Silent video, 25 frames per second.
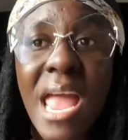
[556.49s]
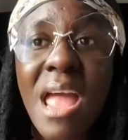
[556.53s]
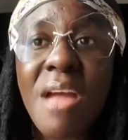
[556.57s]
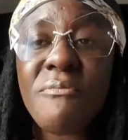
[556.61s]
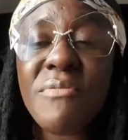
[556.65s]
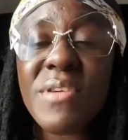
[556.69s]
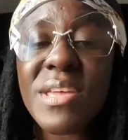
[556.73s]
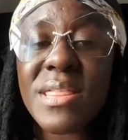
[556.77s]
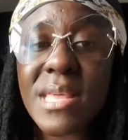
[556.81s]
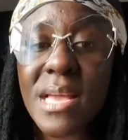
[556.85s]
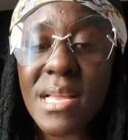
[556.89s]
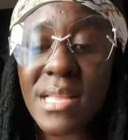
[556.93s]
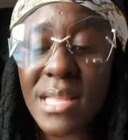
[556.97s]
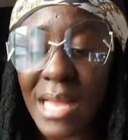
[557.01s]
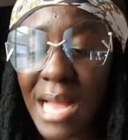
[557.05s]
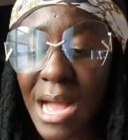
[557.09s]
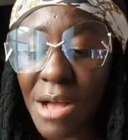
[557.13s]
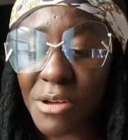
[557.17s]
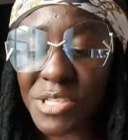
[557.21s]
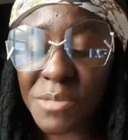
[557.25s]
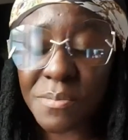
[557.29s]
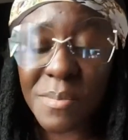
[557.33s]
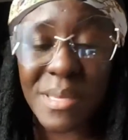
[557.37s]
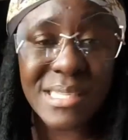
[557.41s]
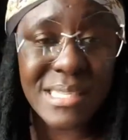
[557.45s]
Everything the
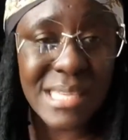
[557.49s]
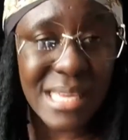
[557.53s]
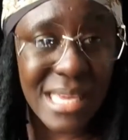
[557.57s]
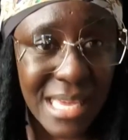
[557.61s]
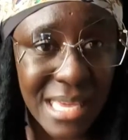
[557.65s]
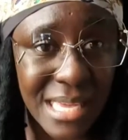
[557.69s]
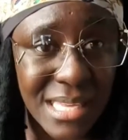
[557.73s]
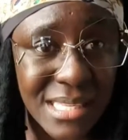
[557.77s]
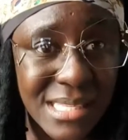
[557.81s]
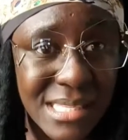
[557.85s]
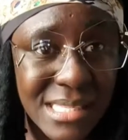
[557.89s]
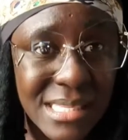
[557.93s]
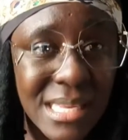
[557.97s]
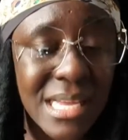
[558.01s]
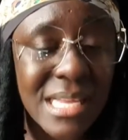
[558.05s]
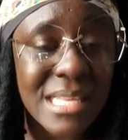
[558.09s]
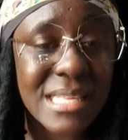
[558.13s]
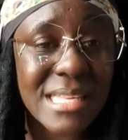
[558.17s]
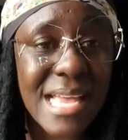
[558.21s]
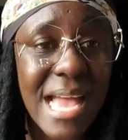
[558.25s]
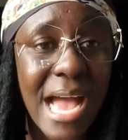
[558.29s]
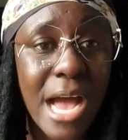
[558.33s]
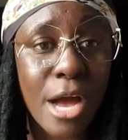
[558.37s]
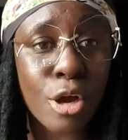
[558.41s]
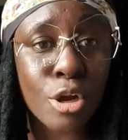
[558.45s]
housemate eats,
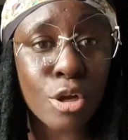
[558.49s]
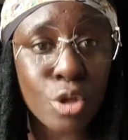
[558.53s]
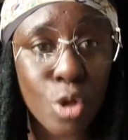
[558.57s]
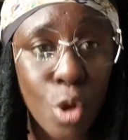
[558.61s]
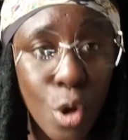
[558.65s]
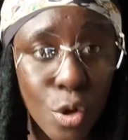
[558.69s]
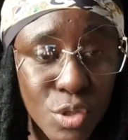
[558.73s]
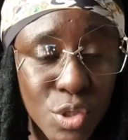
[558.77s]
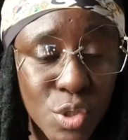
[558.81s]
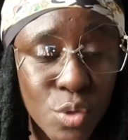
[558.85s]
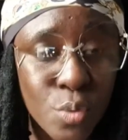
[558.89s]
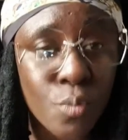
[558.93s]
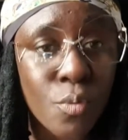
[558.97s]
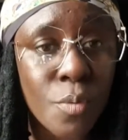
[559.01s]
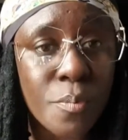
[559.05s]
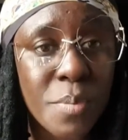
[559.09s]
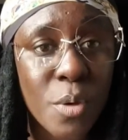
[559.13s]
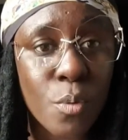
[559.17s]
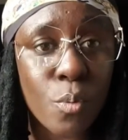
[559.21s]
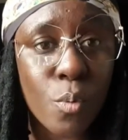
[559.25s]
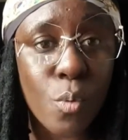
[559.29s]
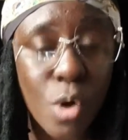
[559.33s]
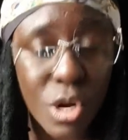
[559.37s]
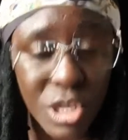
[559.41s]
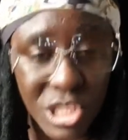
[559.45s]
their clothes will
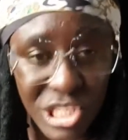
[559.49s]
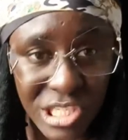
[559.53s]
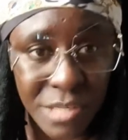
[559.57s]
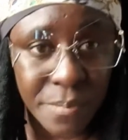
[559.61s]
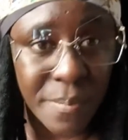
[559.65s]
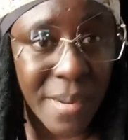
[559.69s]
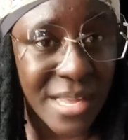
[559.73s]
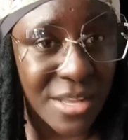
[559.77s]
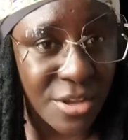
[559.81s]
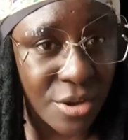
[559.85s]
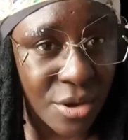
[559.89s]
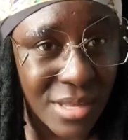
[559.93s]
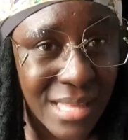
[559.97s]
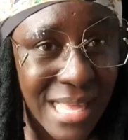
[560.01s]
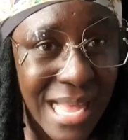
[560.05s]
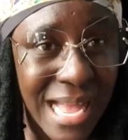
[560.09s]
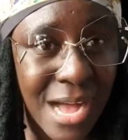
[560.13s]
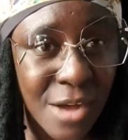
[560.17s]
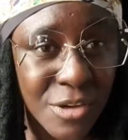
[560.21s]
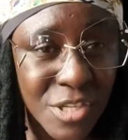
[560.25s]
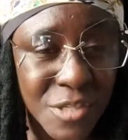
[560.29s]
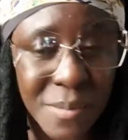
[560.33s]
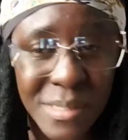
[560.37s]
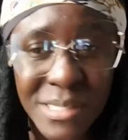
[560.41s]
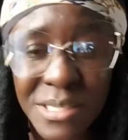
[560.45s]
be washed by the other
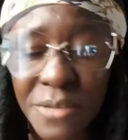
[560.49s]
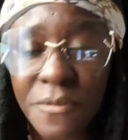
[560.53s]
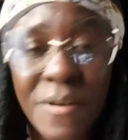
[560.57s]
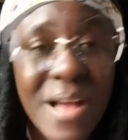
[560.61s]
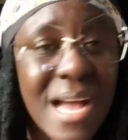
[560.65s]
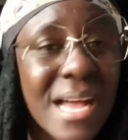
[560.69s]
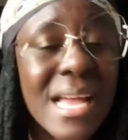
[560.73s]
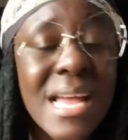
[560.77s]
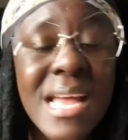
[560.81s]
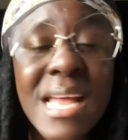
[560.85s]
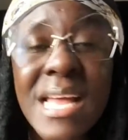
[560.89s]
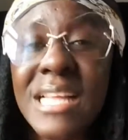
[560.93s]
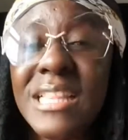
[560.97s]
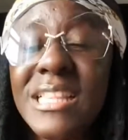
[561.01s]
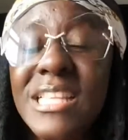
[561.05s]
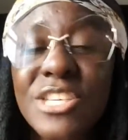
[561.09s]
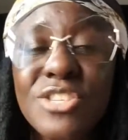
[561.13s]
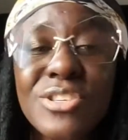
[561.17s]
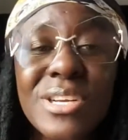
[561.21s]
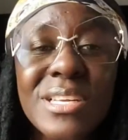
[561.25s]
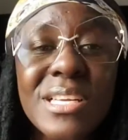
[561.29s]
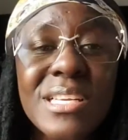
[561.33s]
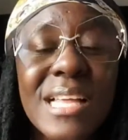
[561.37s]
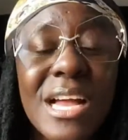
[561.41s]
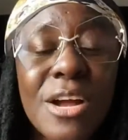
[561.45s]
housemate. In fact,
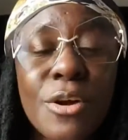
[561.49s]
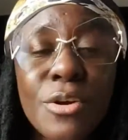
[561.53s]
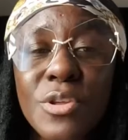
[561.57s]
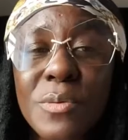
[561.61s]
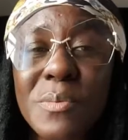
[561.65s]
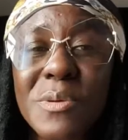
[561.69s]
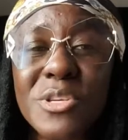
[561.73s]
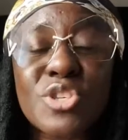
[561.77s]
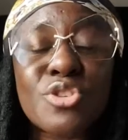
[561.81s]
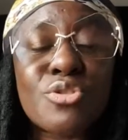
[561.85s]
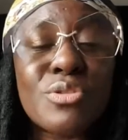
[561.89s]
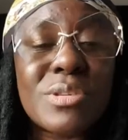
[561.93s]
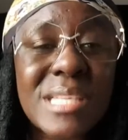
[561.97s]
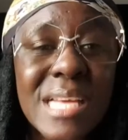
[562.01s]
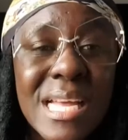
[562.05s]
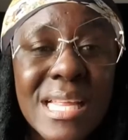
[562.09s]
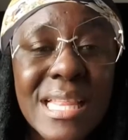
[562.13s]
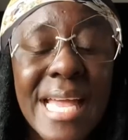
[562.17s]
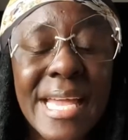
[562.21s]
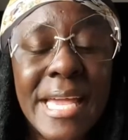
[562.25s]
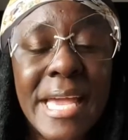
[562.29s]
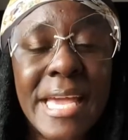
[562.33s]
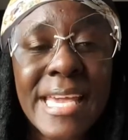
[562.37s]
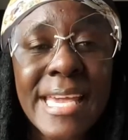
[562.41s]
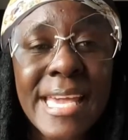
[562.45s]
literally, they're going to be
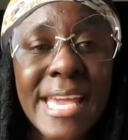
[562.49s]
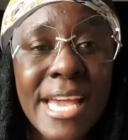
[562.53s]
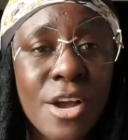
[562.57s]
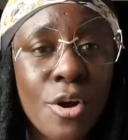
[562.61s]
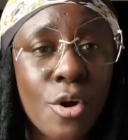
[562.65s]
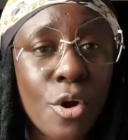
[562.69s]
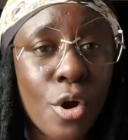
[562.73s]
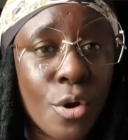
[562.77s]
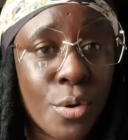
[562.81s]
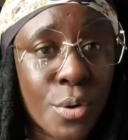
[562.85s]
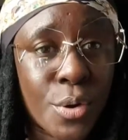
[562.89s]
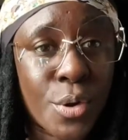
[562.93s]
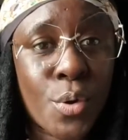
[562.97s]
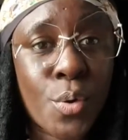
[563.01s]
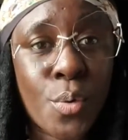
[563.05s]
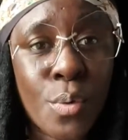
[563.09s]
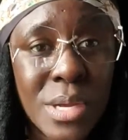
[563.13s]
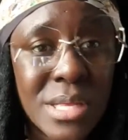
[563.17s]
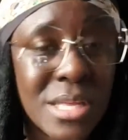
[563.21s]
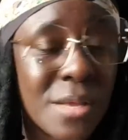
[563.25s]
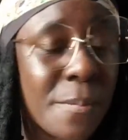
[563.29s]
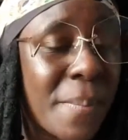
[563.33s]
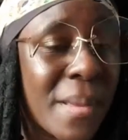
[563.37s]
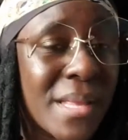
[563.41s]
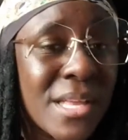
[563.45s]
treated like a king or a
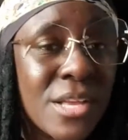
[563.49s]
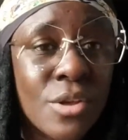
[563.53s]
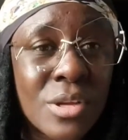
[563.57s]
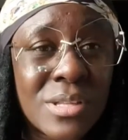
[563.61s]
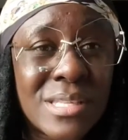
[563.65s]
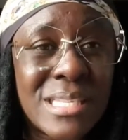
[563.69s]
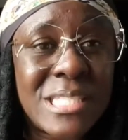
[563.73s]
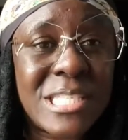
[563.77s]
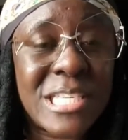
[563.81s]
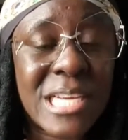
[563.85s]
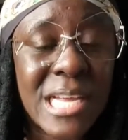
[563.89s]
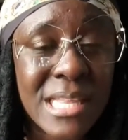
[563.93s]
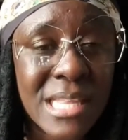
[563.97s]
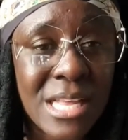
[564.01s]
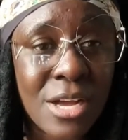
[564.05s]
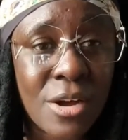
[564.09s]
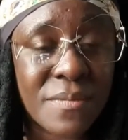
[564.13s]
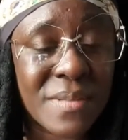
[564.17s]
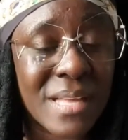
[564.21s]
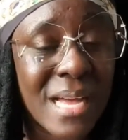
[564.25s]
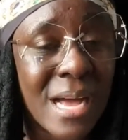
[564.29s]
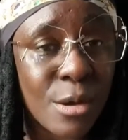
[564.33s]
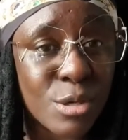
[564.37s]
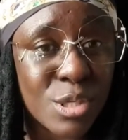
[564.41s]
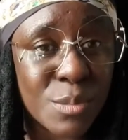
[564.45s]
queen, depending on the gender
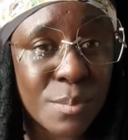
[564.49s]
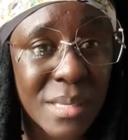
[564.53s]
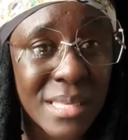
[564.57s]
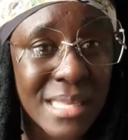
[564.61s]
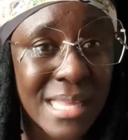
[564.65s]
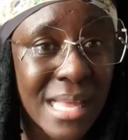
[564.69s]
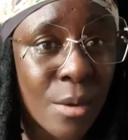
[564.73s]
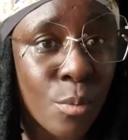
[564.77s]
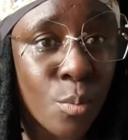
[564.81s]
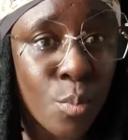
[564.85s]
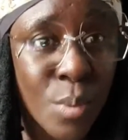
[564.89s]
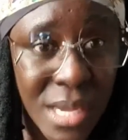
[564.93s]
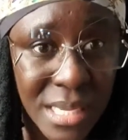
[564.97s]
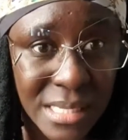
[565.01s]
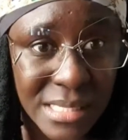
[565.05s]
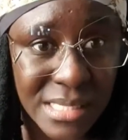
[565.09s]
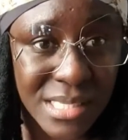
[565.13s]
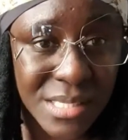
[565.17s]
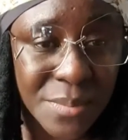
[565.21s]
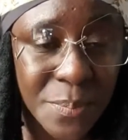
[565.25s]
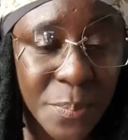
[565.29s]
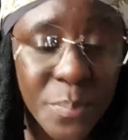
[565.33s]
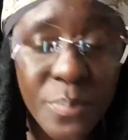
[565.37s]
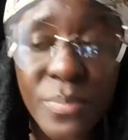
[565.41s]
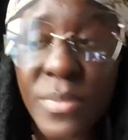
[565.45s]
of the housemate that
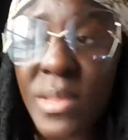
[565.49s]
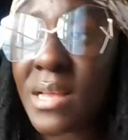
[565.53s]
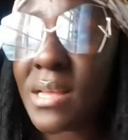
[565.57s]
wins.